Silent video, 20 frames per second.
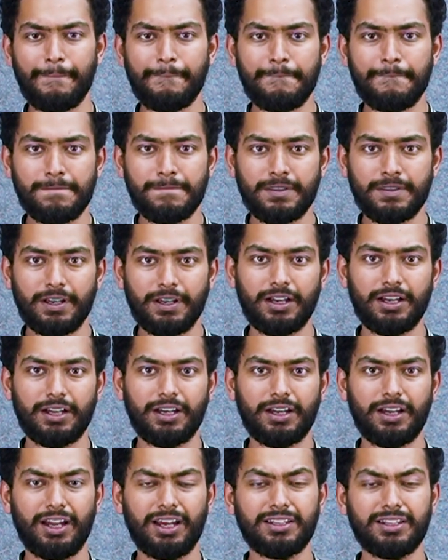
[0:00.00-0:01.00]

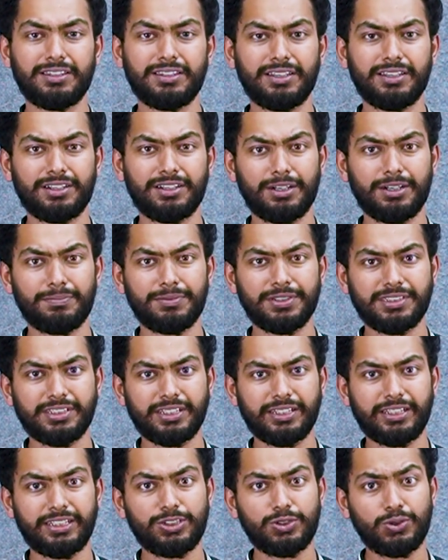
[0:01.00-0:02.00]
And there are
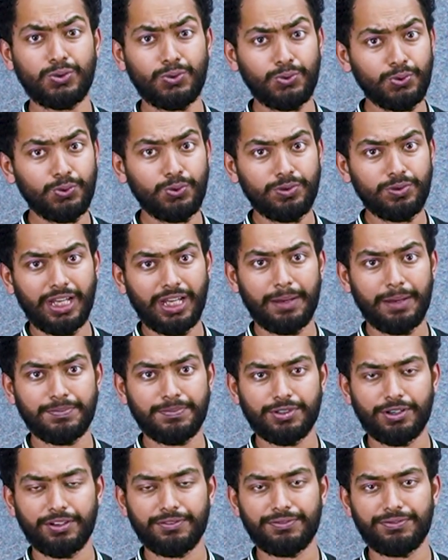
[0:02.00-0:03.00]
basically two types
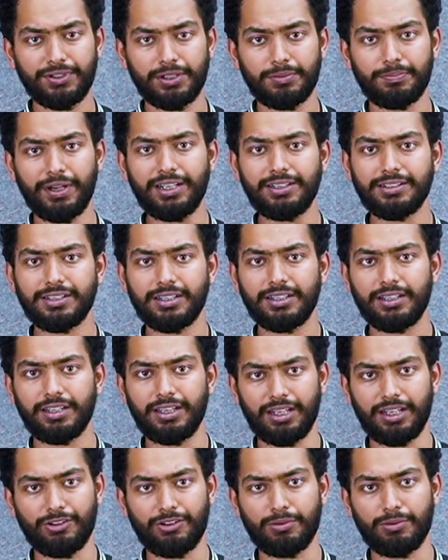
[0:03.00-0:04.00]
of feedback
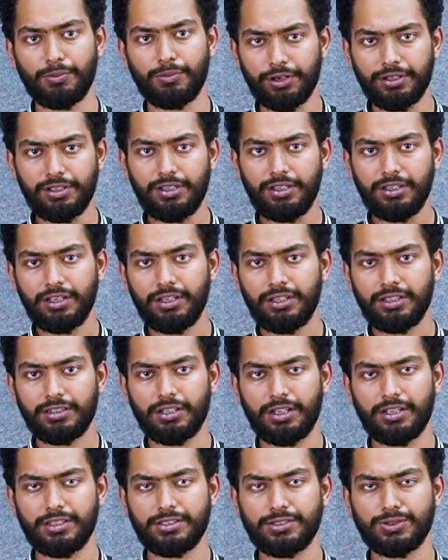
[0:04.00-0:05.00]
in our body, that
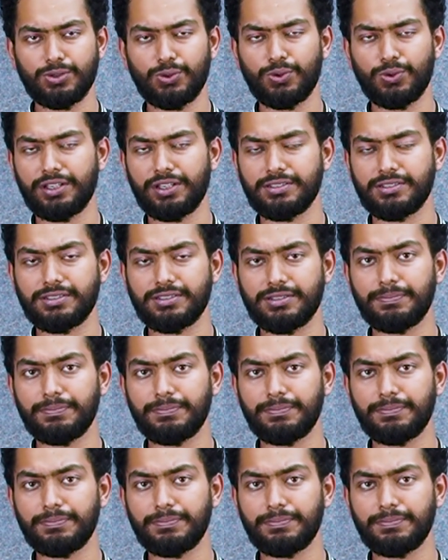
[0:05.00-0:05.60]
is known as